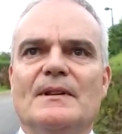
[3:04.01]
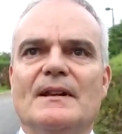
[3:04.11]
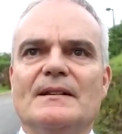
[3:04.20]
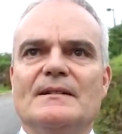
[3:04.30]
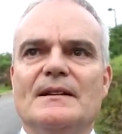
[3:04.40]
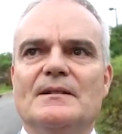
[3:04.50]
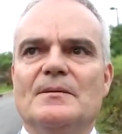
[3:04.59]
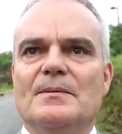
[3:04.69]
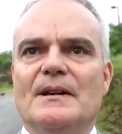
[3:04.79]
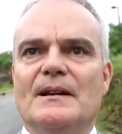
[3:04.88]
things need
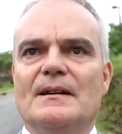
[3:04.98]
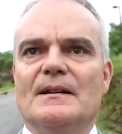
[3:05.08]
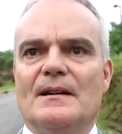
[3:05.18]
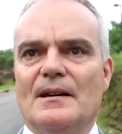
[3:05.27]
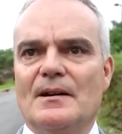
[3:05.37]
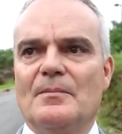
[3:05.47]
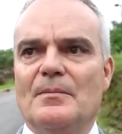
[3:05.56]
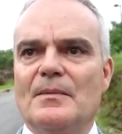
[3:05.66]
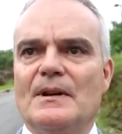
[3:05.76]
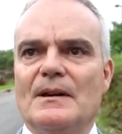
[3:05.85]
to be done